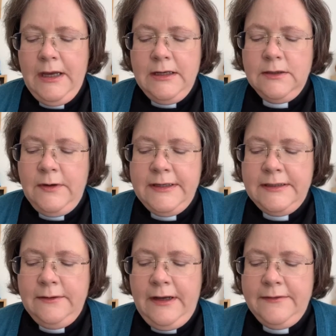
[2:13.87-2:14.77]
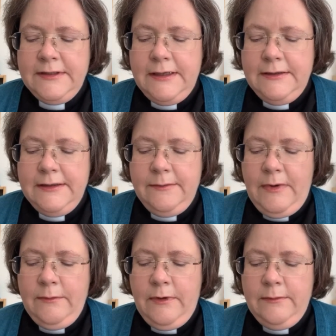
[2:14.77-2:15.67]
Do I still have sons in
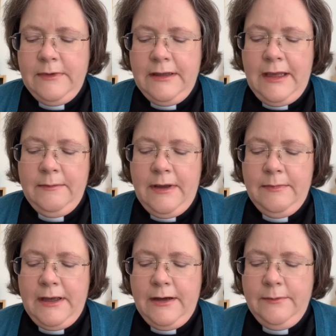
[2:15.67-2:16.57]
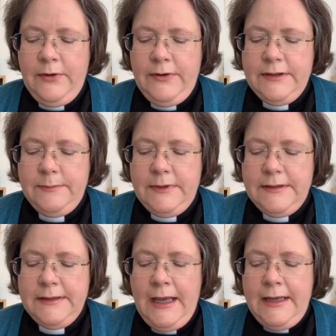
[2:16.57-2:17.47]
my womb that they may become your
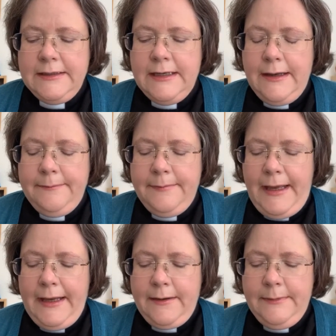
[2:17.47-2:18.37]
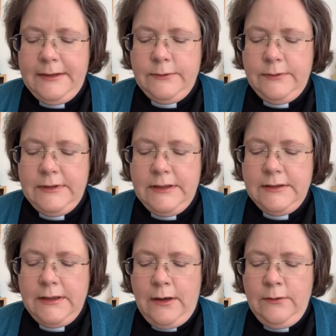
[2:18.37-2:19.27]
husbands? Turn back, my
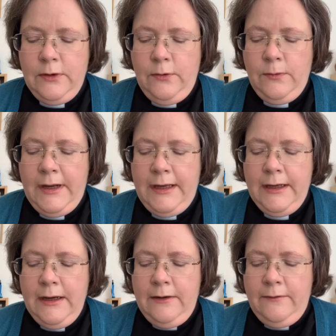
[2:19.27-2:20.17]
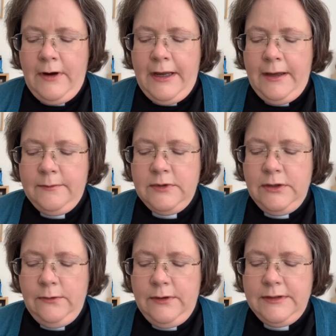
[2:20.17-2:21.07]
daughters. Go your way, for I am
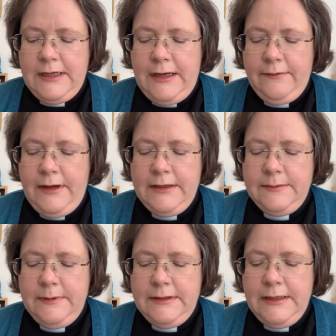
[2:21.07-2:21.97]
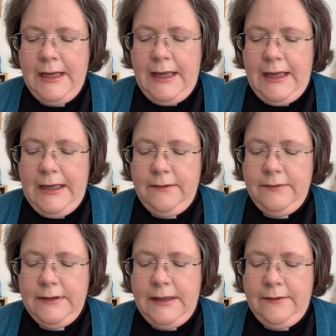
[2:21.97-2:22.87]
too old to have a husband,
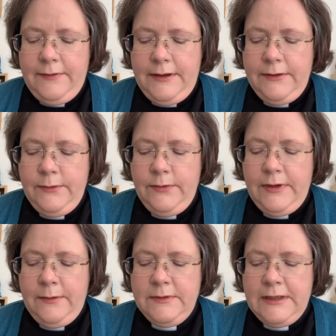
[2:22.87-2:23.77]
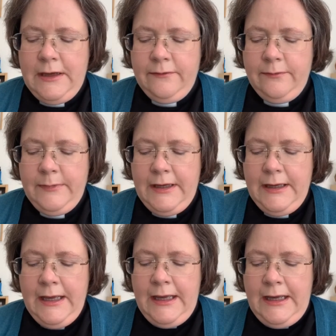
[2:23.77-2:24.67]
even if I thought there was hope for
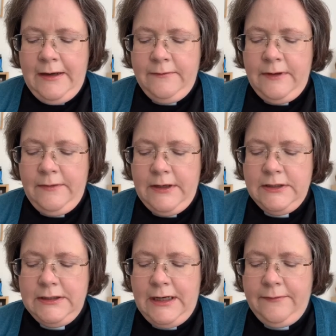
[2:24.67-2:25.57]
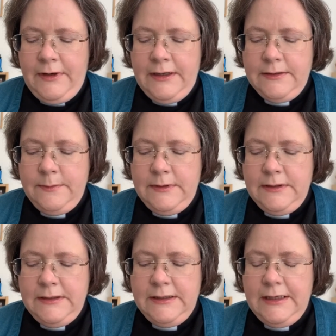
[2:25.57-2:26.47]
me, even if I should have a husband
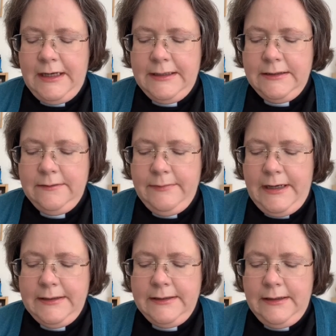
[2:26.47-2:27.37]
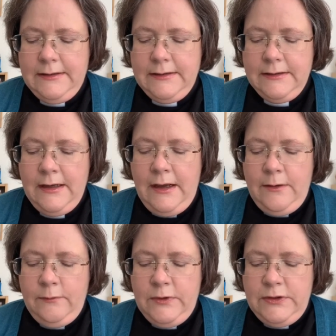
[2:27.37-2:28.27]
tonight and bear sons.
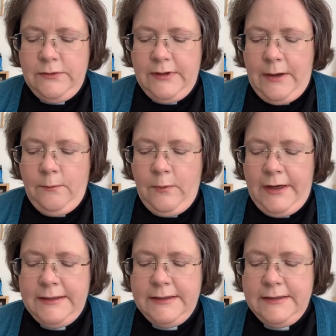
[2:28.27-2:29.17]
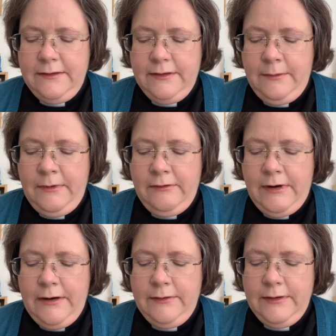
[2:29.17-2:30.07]
Would you then wait until they were
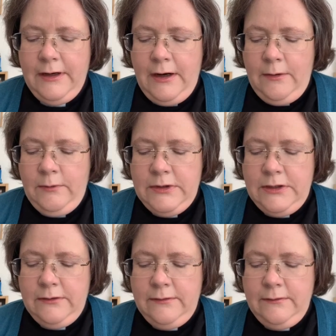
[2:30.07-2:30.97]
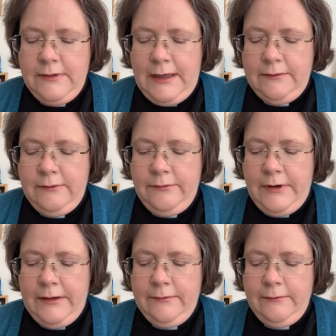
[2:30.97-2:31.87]
grown? Would you then
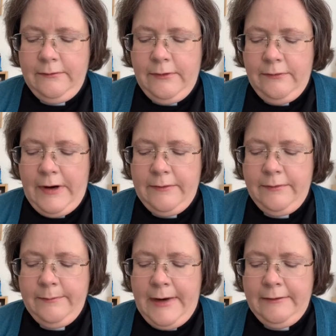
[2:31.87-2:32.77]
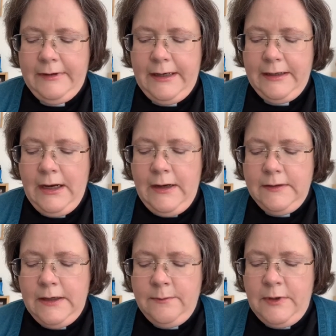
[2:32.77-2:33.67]
refrain from marrying?
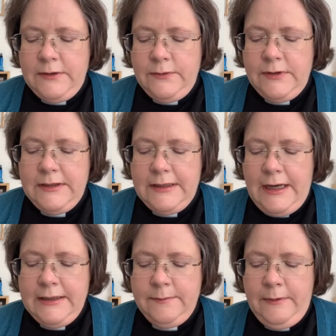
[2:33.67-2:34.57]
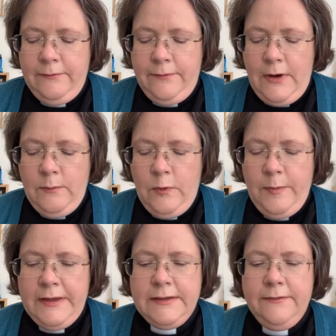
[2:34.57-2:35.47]
No, my daughters, it has been far more
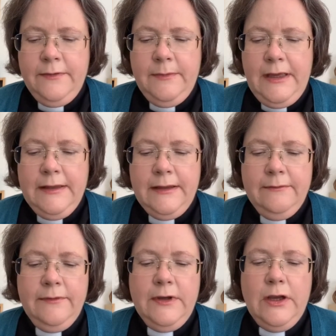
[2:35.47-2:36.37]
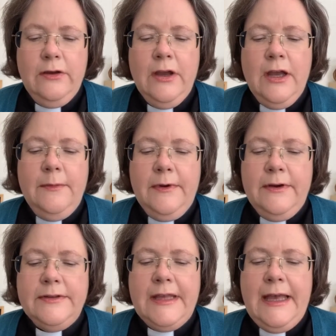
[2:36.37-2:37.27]
bitter for me than for you,
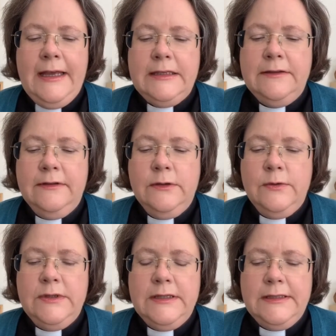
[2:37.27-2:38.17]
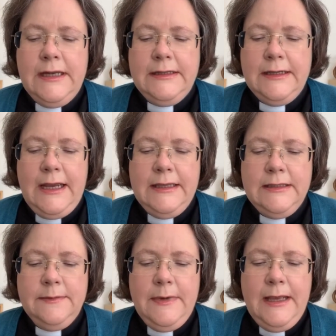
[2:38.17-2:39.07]
because the hand of the Lord has turned
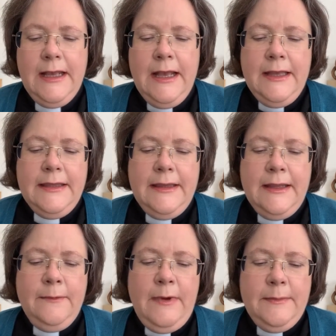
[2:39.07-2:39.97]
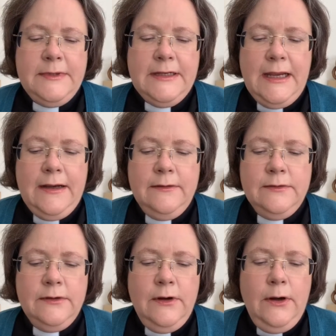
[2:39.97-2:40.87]
against me. Then they wept
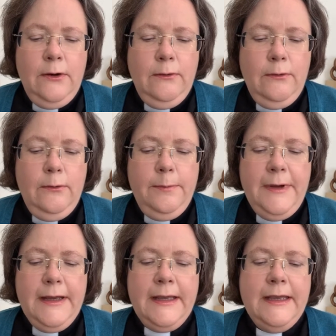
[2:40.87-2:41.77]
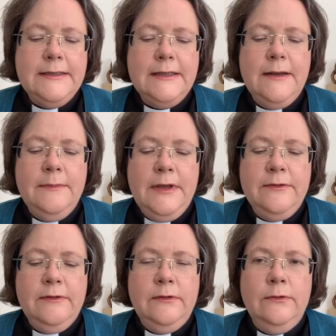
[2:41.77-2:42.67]
aloud. Orpah kissed her
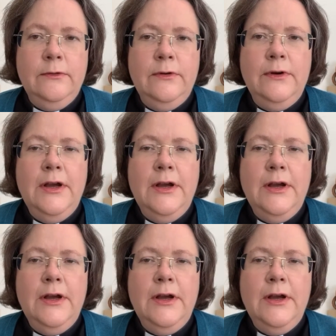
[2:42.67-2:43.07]
mother-in-law,